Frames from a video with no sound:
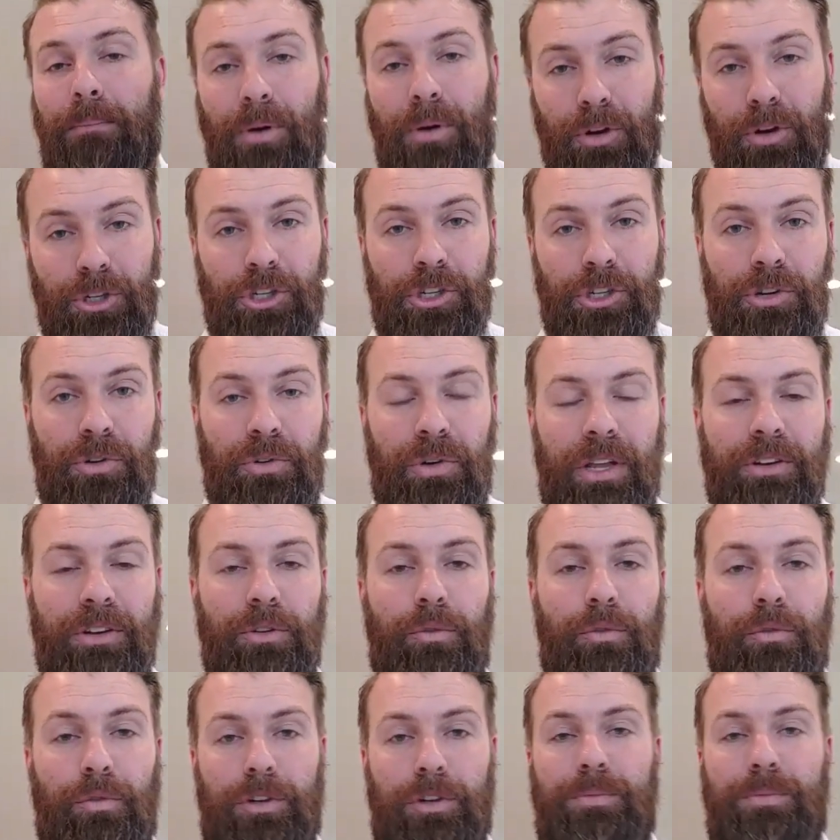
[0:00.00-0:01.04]
push you and do
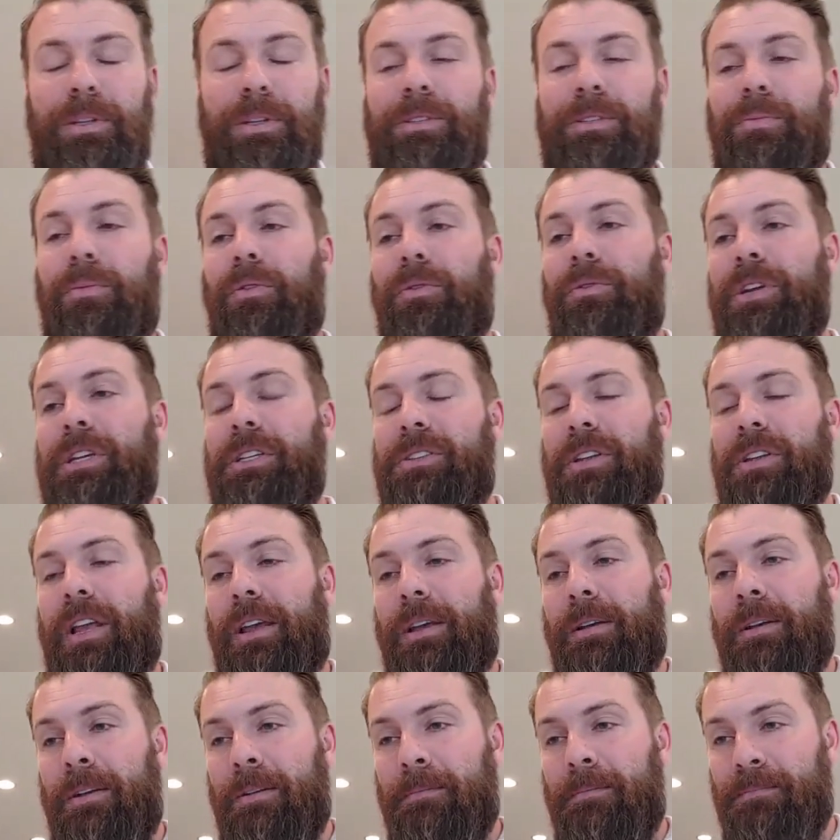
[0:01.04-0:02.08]
first principle
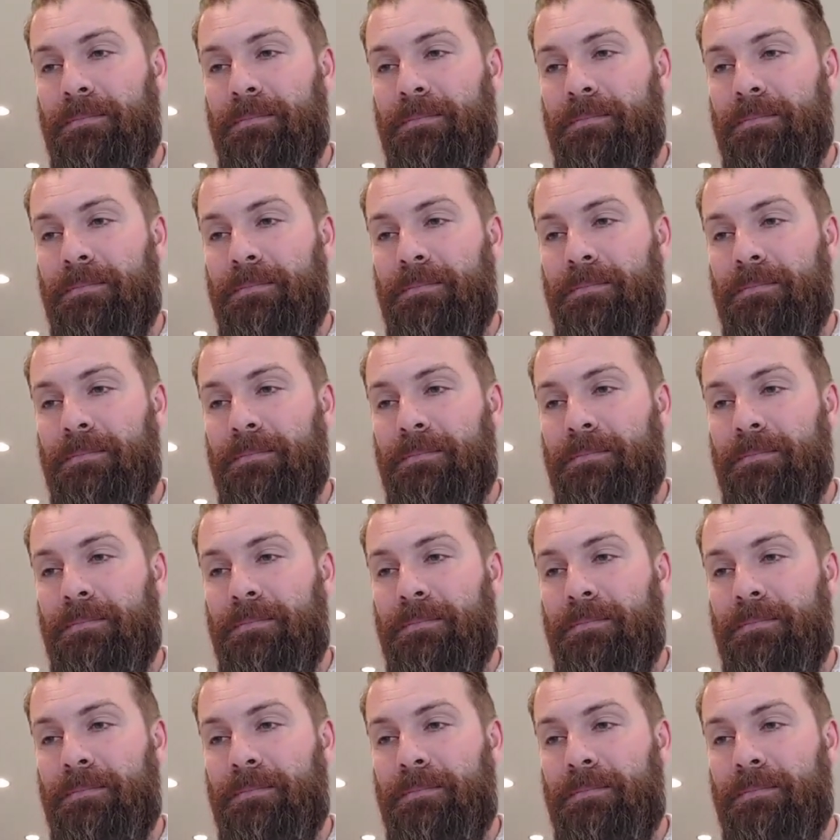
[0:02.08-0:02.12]
reasoning,